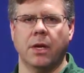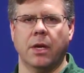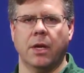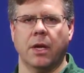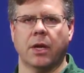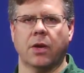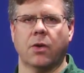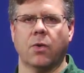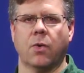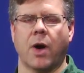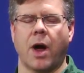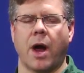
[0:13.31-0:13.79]

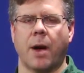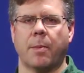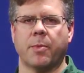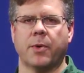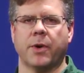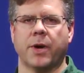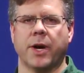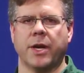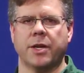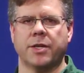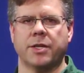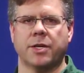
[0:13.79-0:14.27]
In
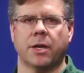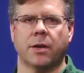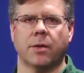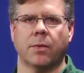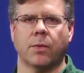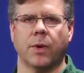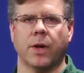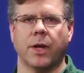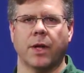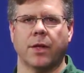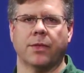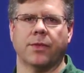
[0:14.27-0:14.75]
cooperation
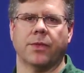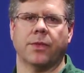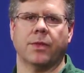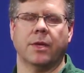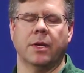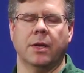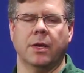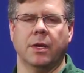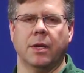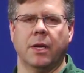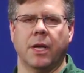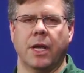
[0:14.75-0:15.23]
with
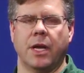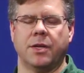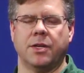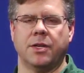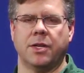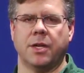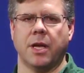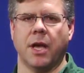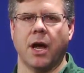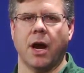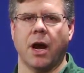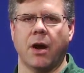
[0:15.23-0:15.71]

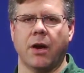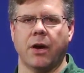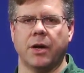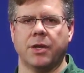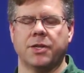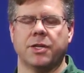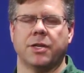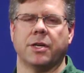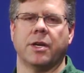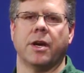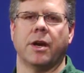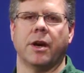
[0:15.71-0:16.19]
HDR
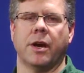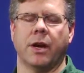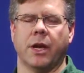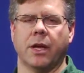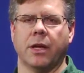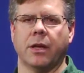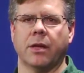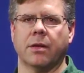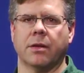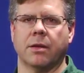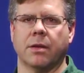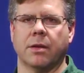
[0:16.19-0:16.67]

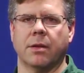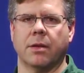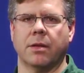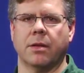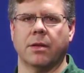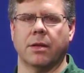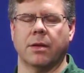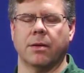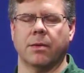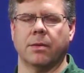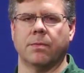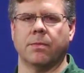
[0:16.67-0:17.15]
Engineering,
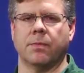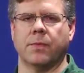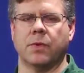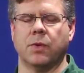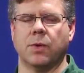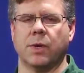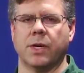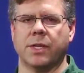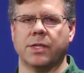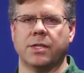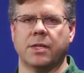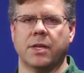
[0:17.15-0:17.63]
the
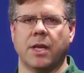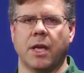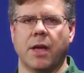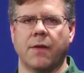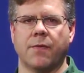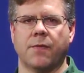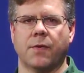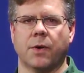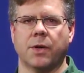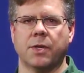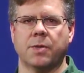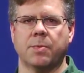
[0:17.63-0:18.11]
USDA
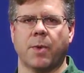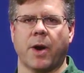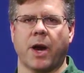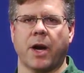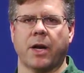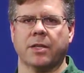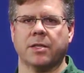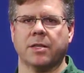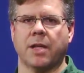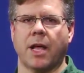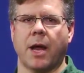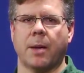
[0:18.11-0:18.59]
Forest
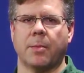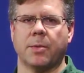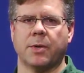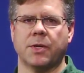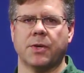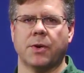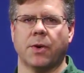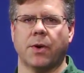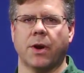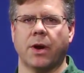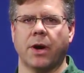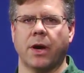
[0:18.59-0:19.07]
Products
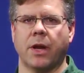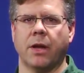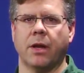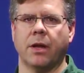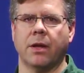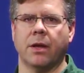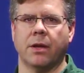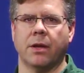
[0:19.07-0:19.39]
Laboratory,